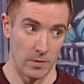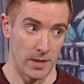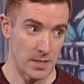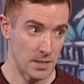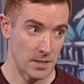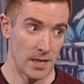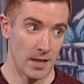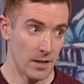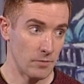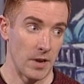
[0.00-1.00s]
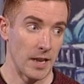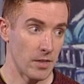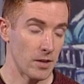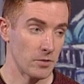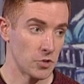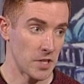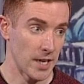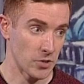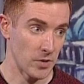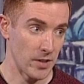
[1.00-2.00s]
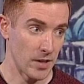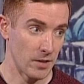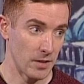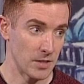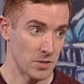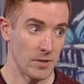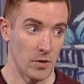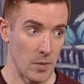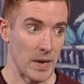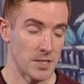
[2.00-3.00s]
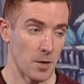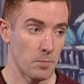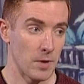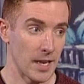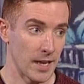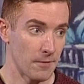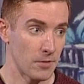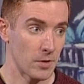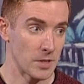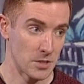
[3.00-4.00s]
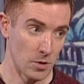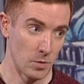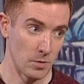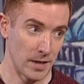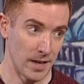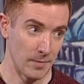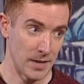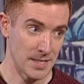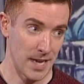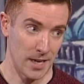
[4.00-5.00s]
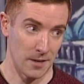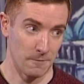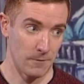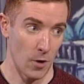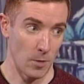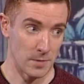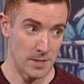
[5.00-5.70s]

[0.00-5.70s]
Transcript: this is really the trajectory that is the only way is up, really, if there is no executive mm-hmm. formed.